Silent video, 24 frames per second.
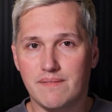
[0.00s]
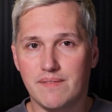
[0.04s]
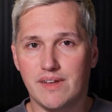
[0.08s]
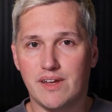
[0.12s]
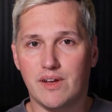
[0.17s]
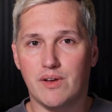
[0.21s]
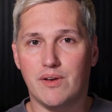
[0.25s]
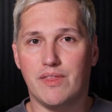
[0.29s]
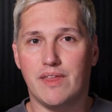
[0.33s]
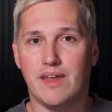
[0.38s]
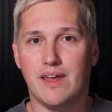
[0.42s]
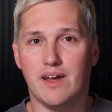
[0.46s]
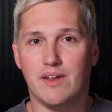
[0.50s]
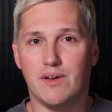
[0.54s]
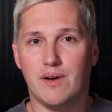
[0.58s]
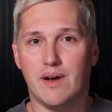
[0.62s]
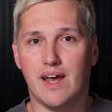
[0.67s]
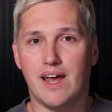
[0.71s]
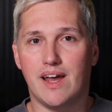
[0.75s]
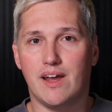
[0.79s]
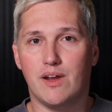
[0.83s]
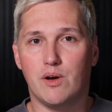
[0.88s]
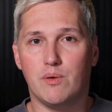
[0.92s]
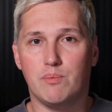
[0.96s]
Here's another
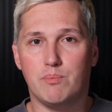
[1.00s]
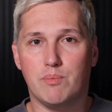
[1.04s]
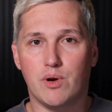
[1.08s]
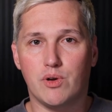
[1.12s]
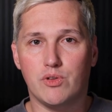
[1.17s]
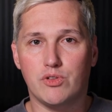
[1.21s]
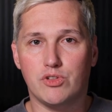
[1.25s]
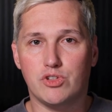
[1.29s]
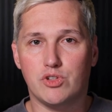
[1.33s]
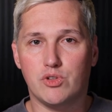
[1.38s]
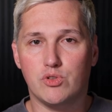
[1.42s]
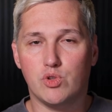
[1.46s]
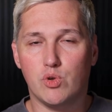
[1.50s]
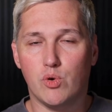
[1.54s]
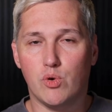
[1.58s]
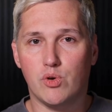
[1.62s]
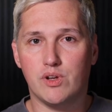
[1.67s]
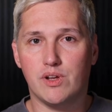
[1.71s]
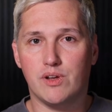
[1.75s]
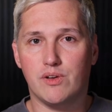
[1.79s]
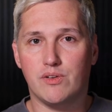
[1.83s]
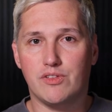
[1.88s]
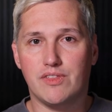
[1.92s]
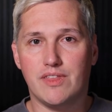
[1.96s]
angle most
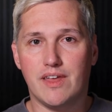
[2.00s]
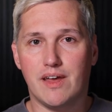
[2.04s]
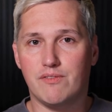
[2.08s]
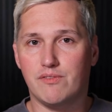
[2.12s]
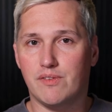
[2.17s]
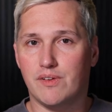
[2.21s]
tutorials never